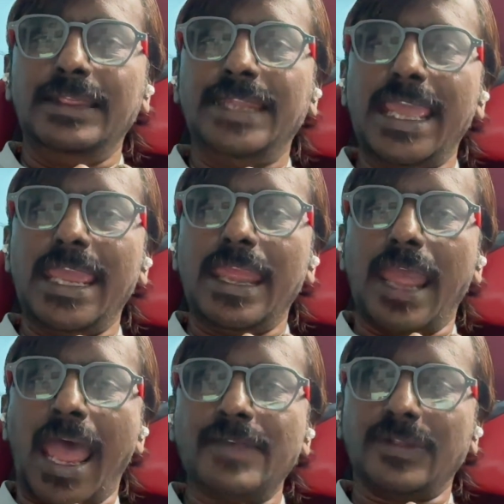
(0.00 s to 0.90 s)
they
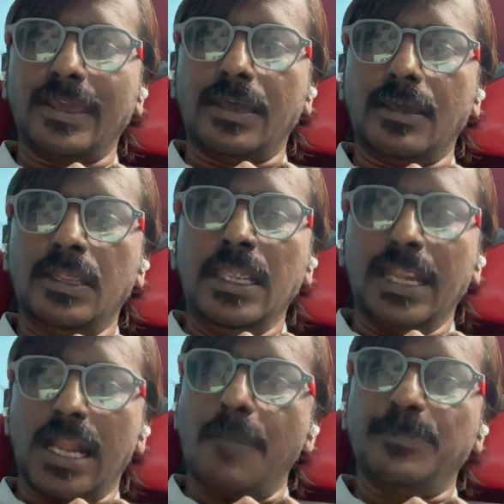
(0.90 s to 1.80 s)
as a
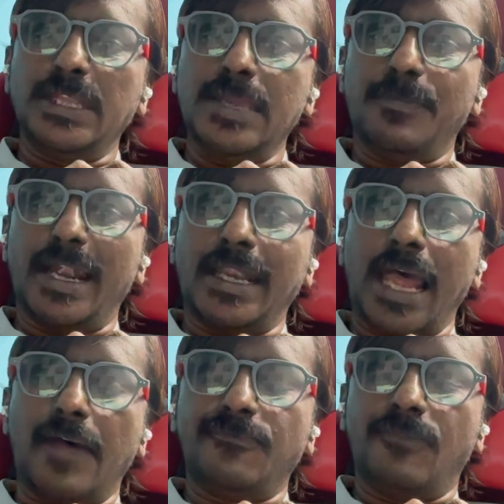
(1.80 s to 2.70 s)
company might
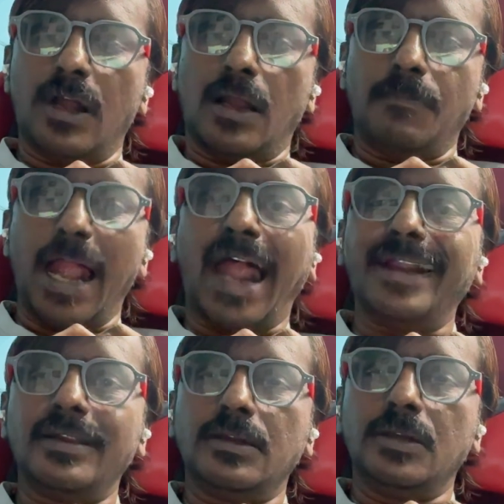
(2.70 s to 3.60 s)
have
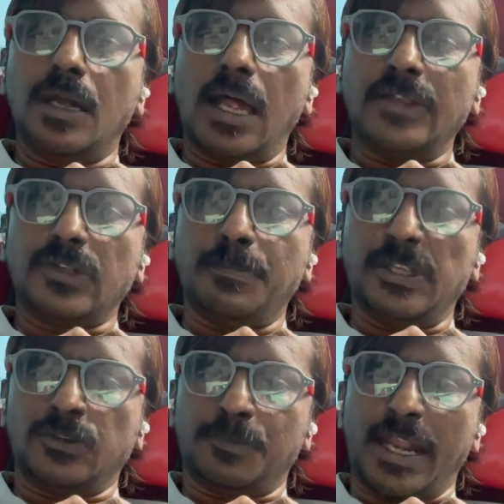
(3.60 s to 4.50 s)
added as a
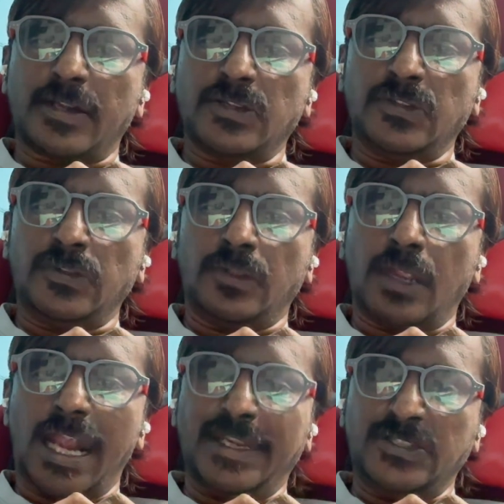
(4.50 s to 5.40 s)
best practice
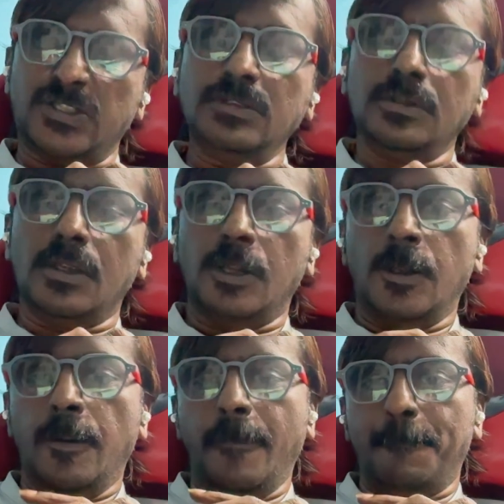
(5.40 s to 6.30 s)
addition,
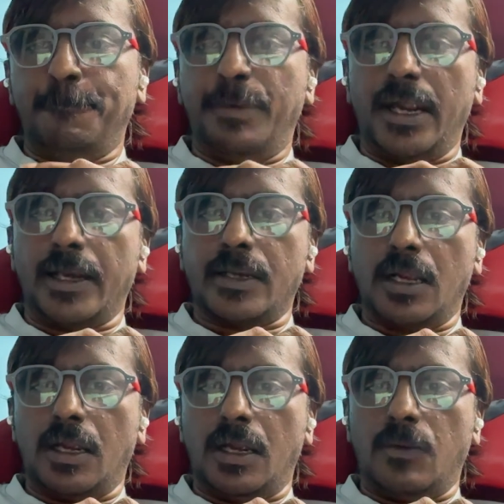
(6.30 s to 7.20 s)
but
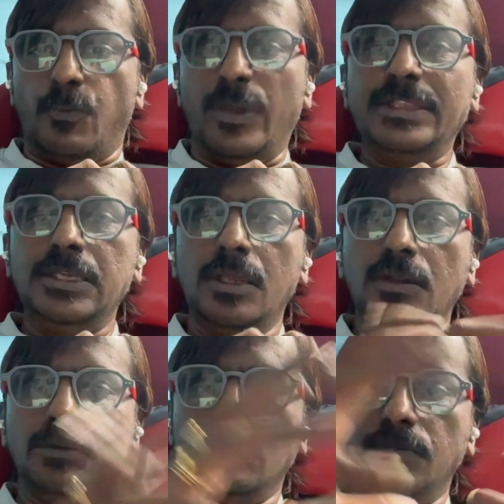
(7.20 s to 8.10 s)
when
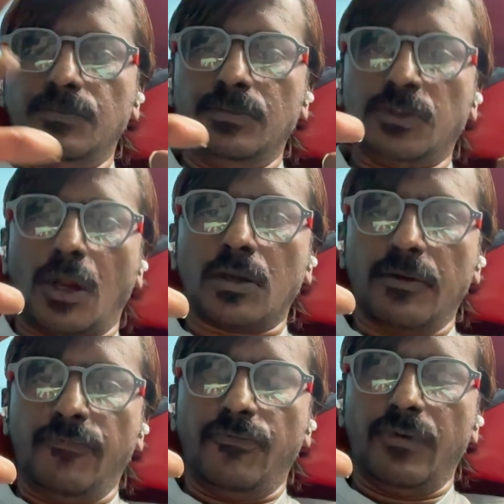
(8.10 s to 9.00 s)
you
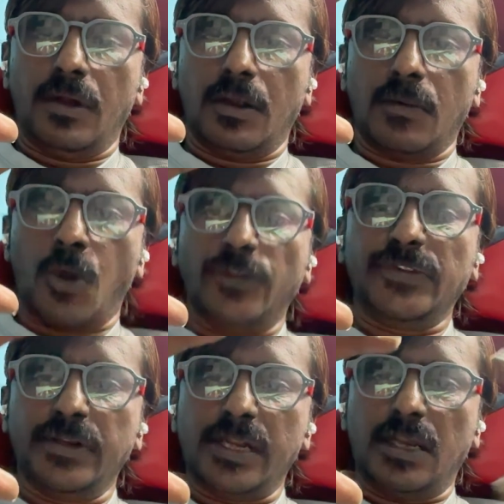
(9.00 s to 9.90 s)
sort of
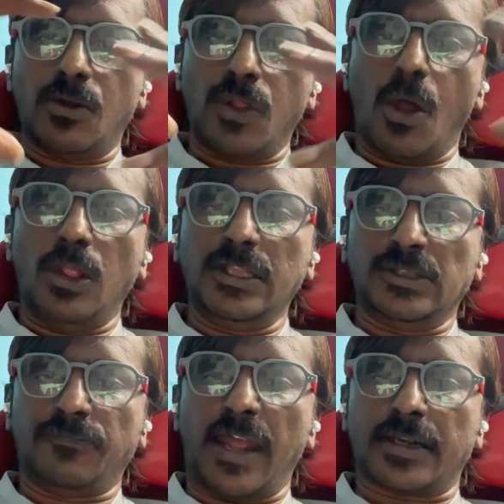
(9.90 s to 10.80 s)
concentrate on all
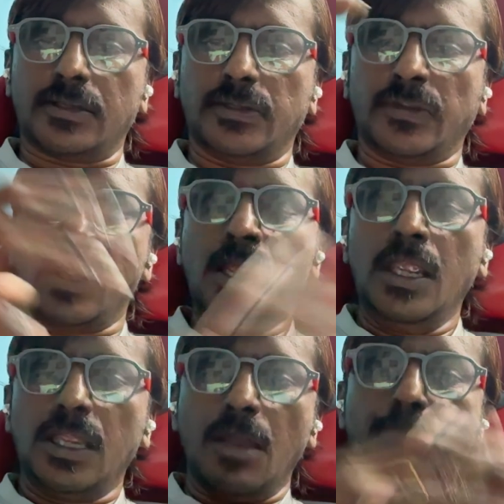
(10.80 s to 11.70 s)
these factors,
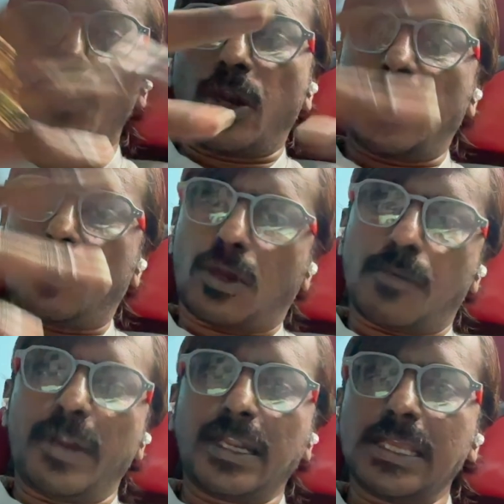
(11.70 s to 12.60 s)
your product
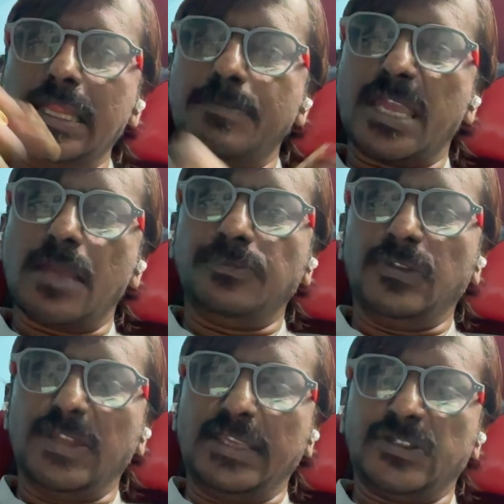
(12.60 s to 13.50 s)
automatically
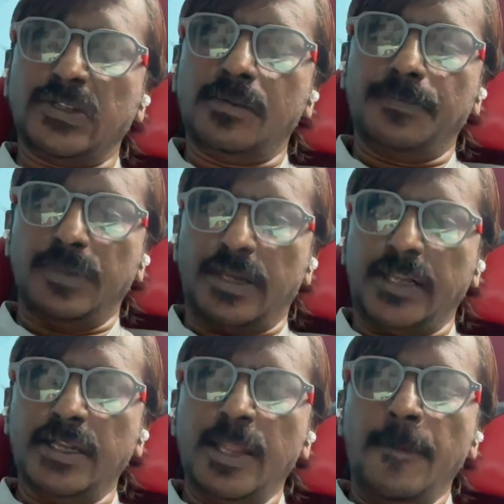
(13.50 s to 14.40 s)
becomes niche,
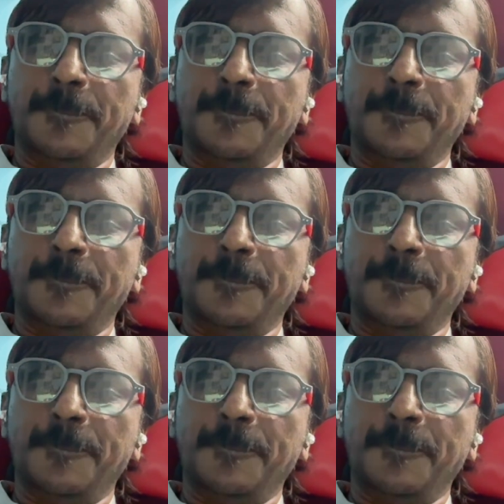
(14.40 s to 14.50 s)
right?